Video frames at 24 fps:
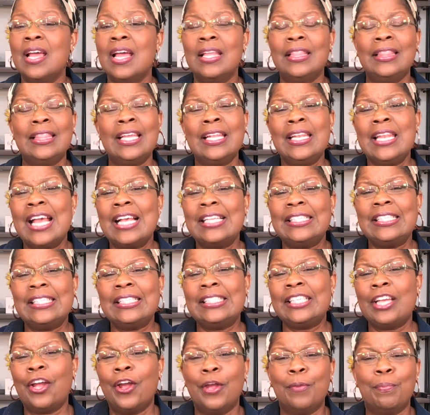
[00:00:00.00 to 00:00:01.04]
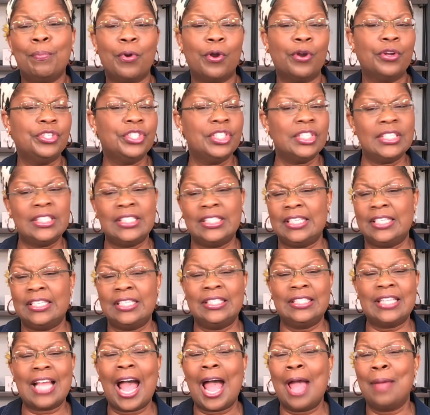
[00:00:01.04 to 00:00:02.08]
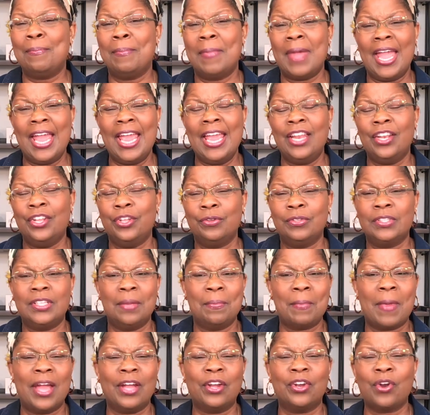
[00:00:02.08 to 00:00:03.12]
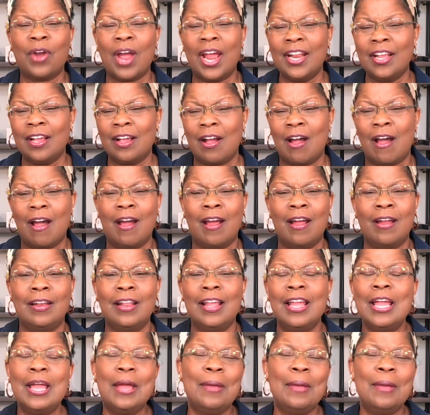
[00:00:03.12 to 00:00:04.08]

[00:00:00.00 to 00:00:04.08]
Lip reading: The necessary purchases I made using my credit card